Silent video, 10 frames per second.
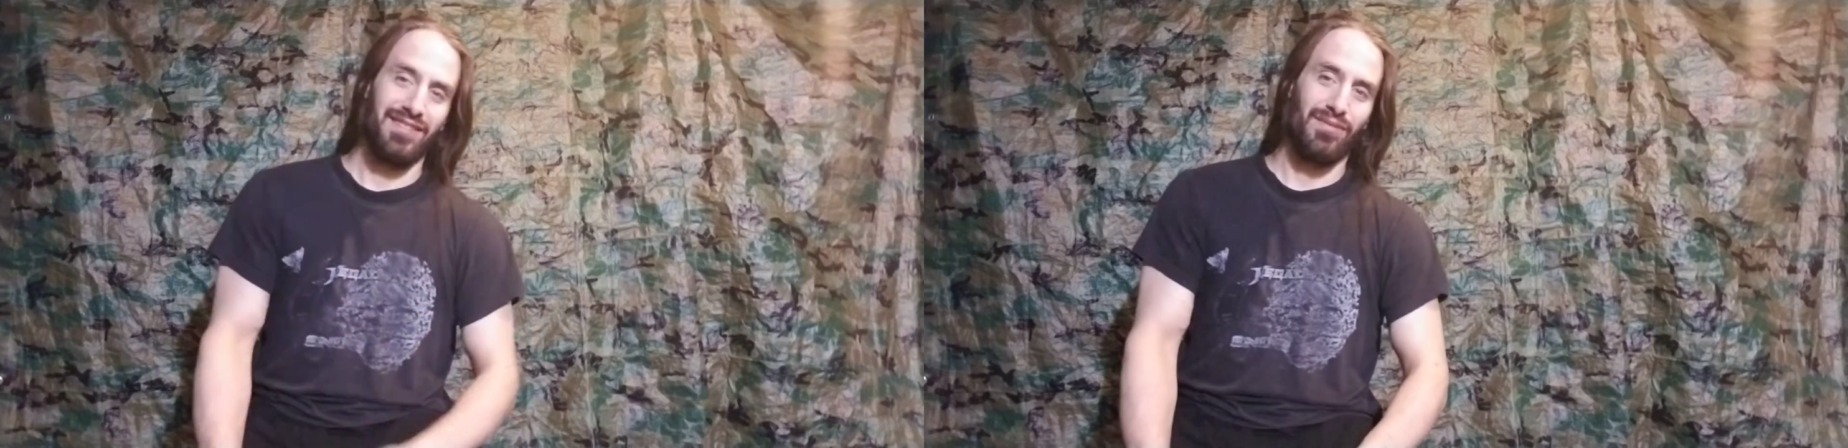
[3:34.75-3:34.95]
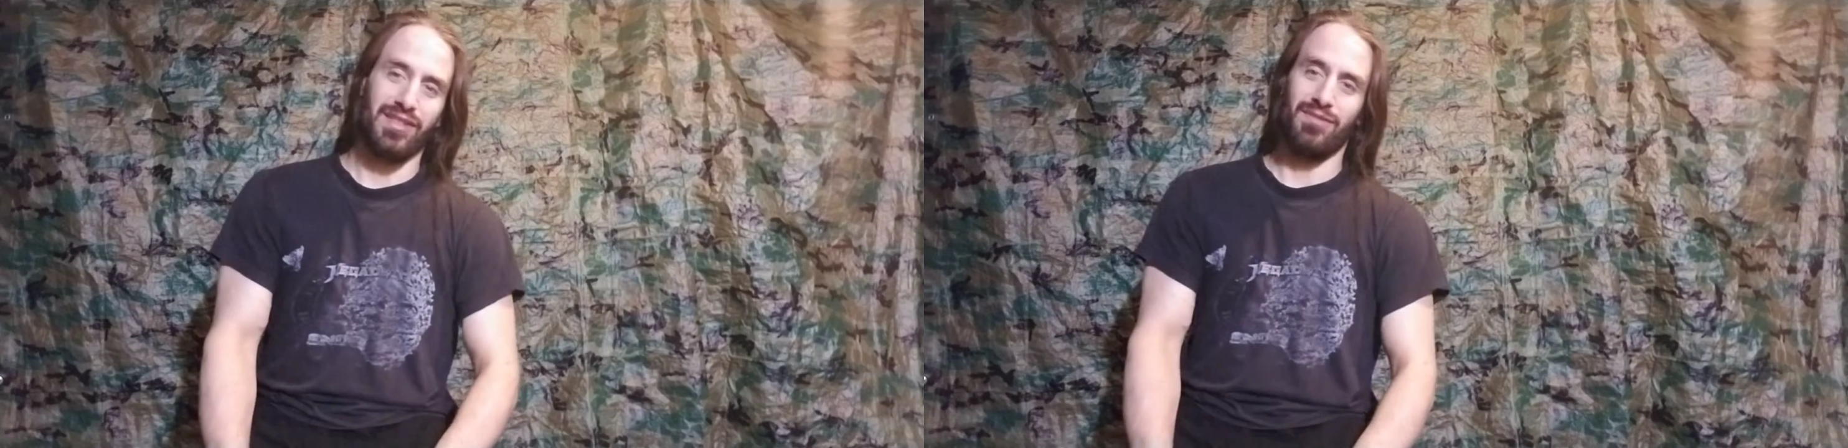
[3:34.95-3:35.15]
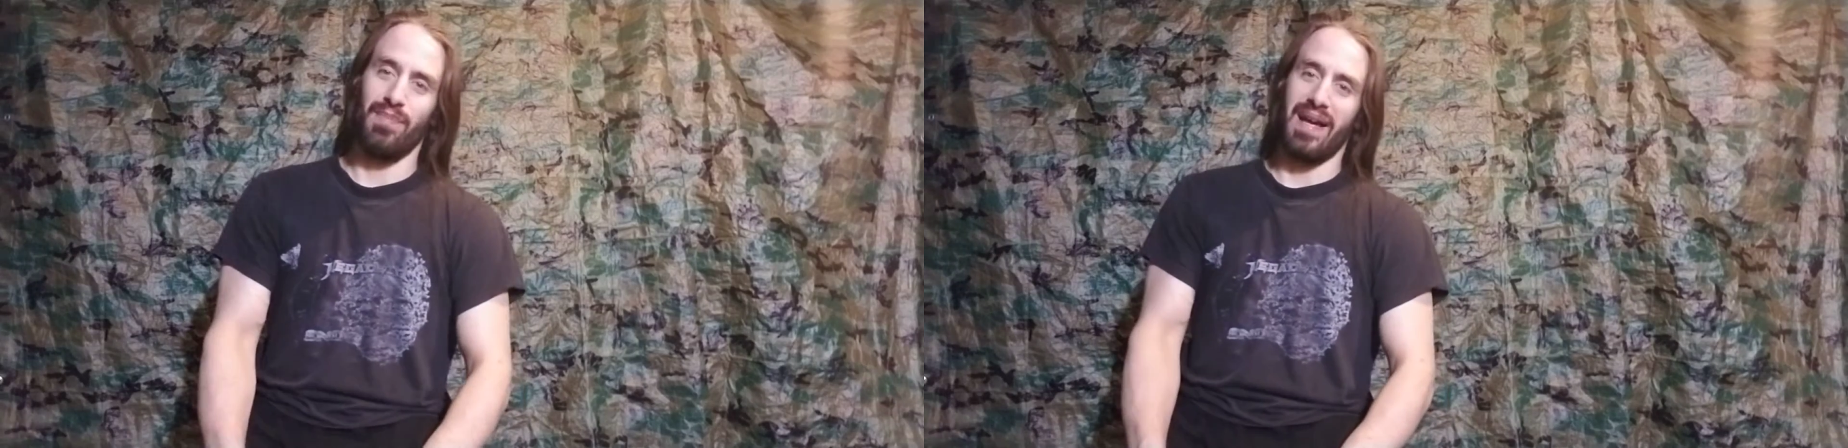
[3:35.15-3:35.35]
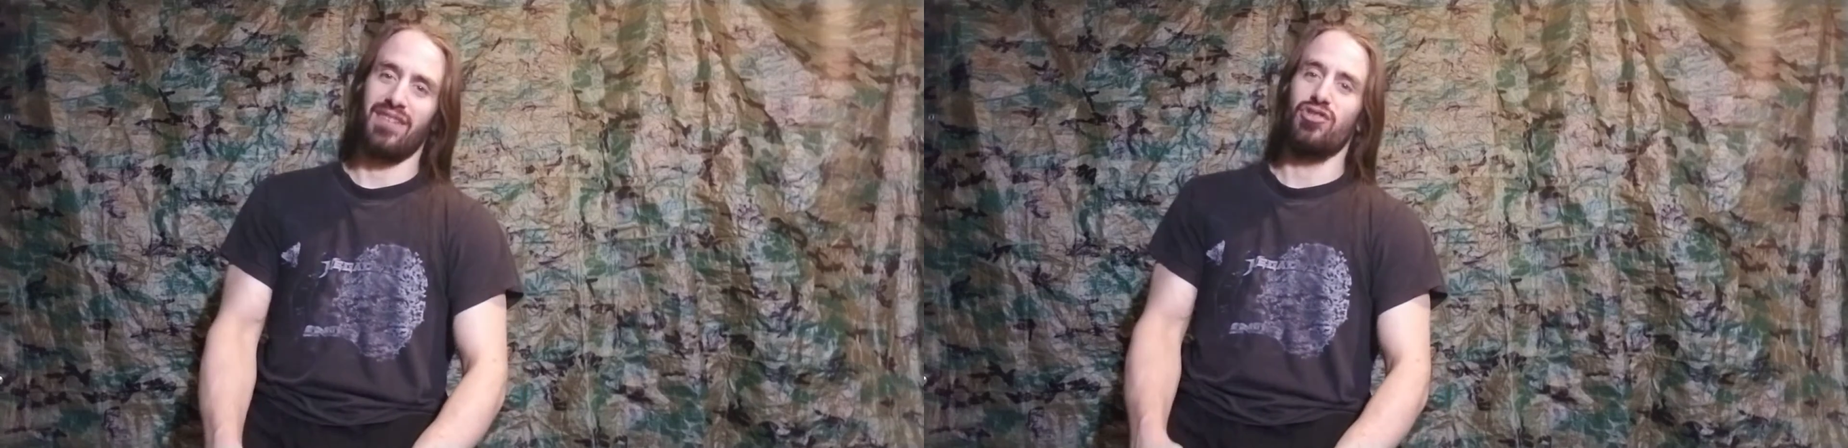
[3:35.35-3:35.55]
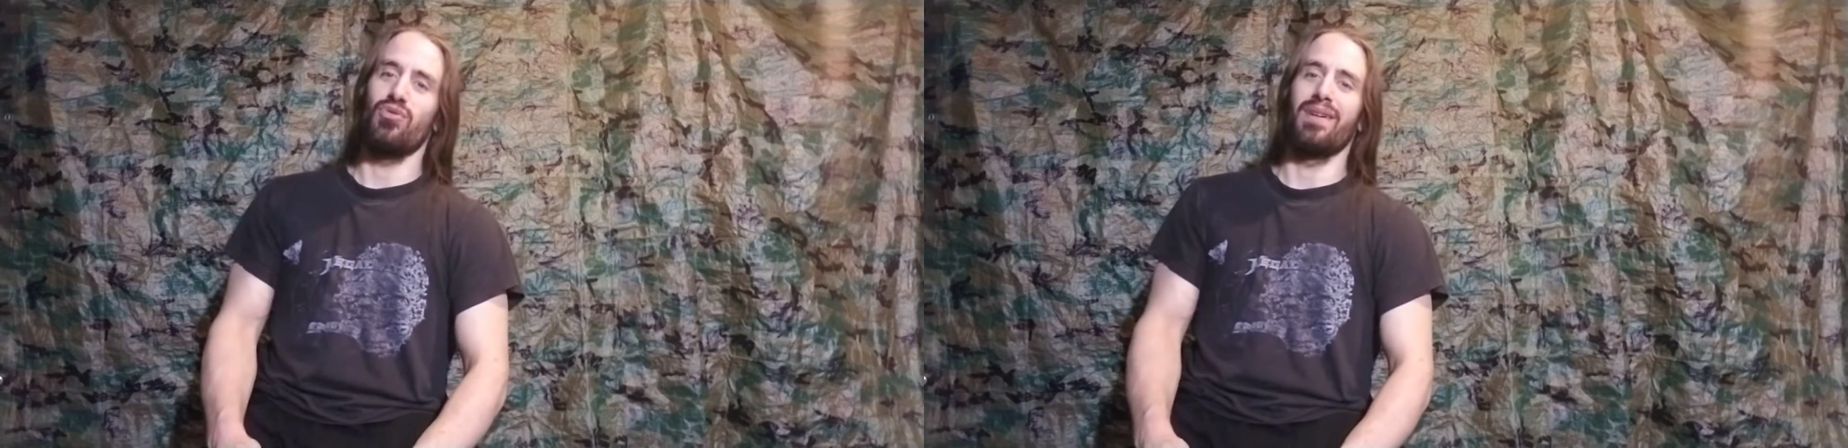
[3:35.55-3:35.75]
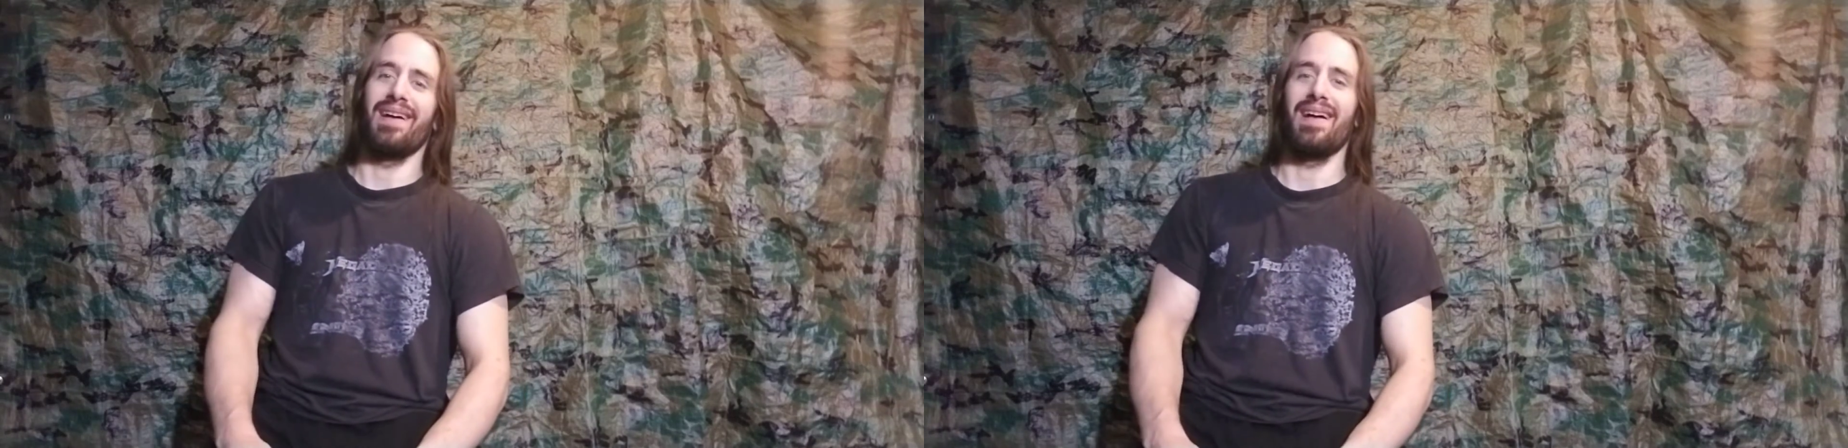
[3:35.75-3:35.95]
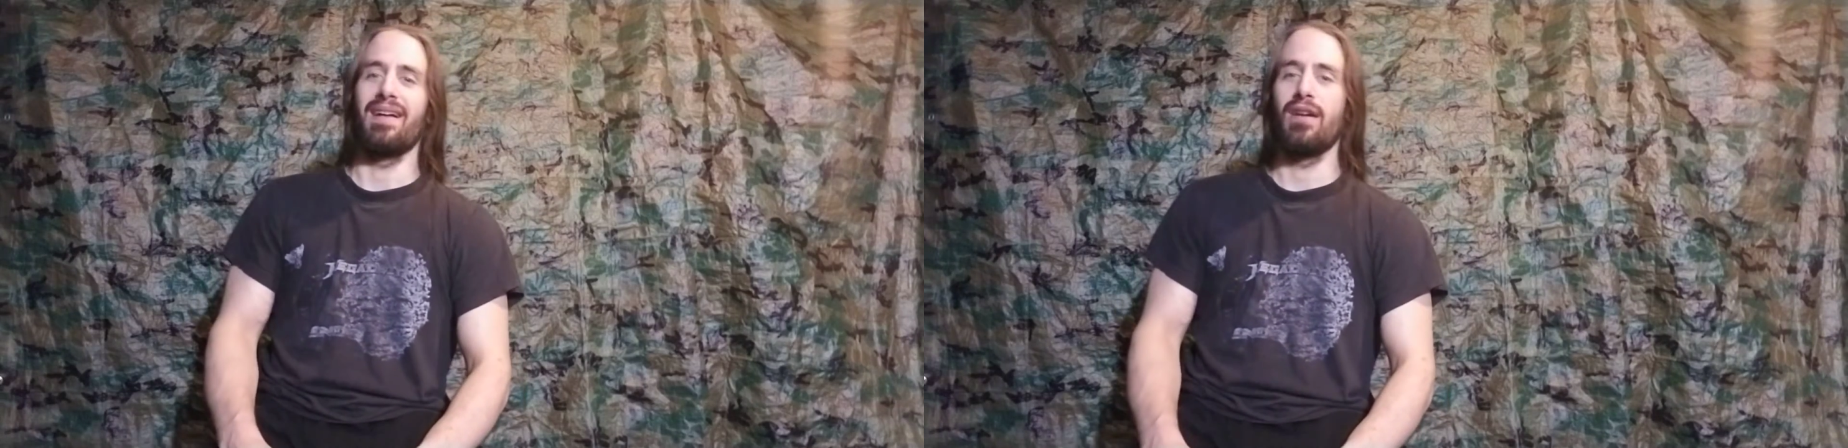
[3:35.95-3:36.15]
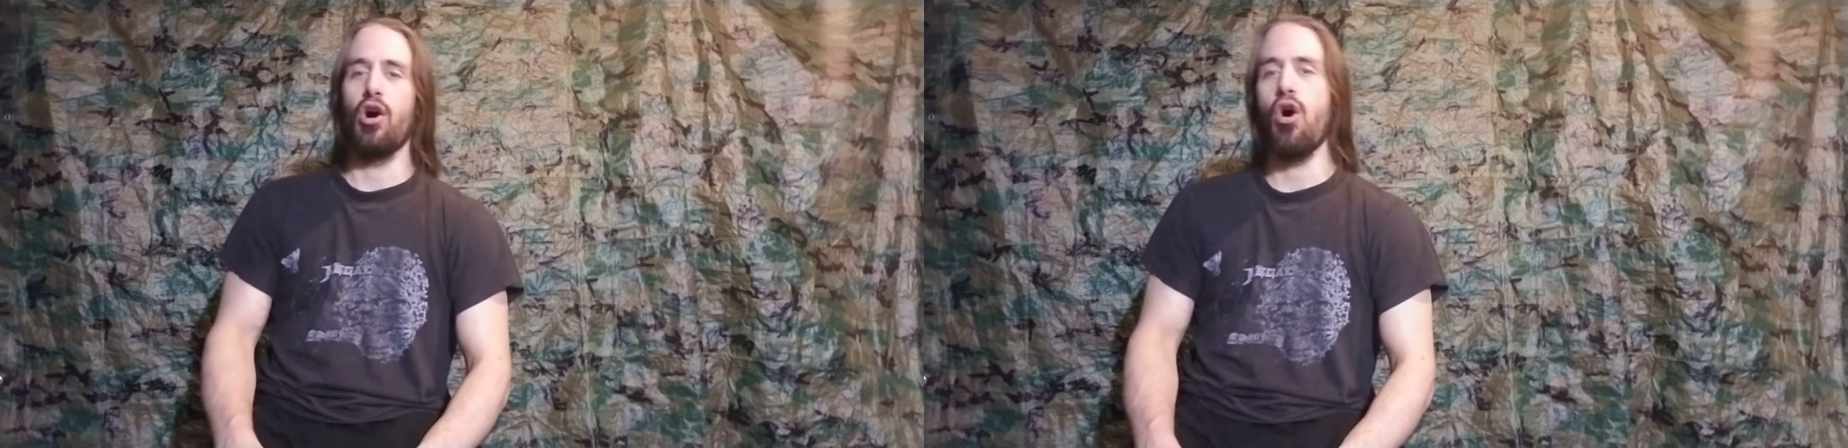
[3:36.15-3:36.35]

respects you at